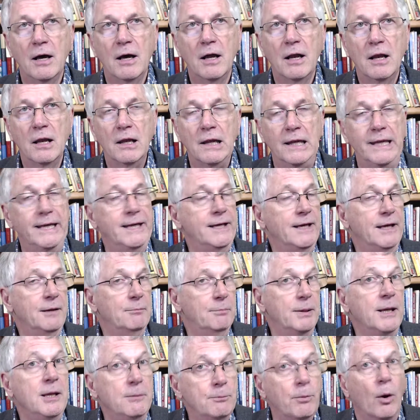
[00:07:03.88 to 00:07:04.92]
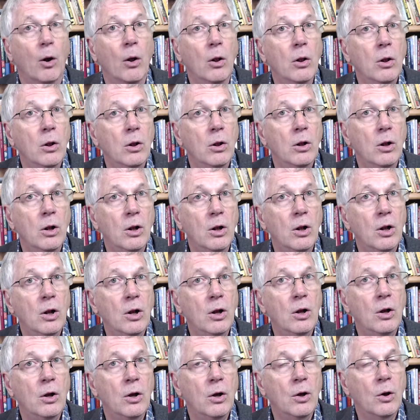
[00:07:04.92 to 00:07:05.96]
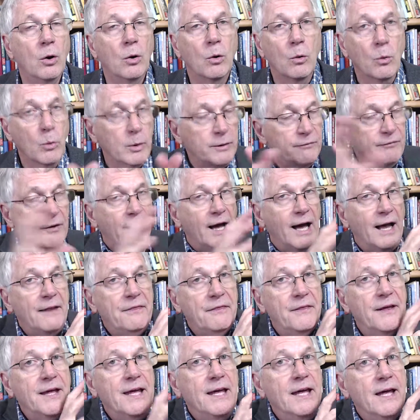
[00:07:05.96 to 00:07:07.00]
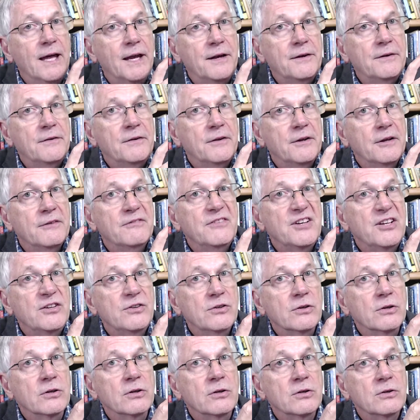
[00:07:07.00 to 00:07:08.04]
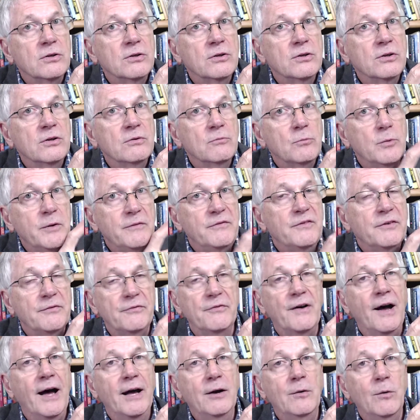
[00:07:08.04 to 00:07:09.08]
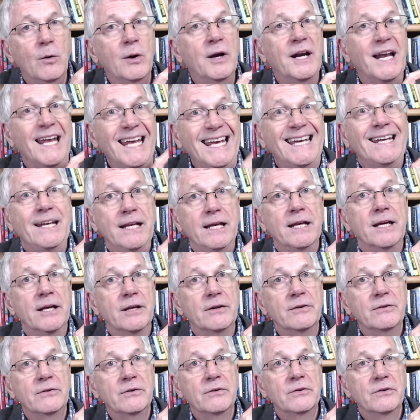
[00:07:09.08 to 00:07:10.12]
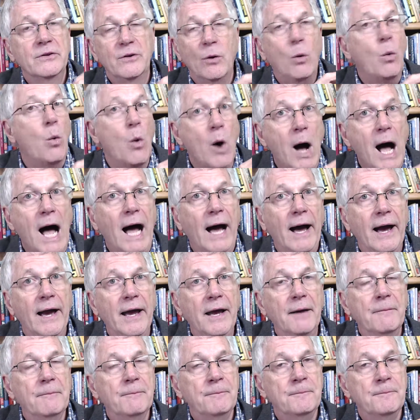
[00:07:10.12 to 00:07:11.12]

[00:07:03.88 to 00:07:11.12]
leading people. We've got the vision. We've defined what it is, the why,